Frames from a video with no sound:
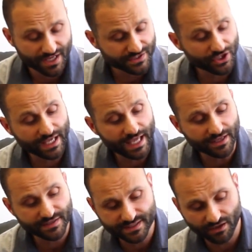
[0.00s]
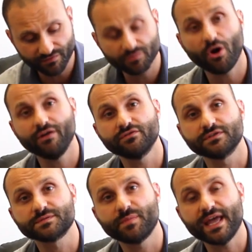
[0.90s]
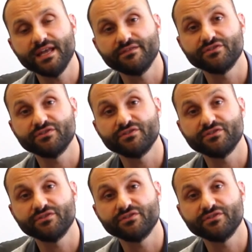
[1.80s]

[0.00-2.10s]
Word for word: So you can get yourself a mindfulness band.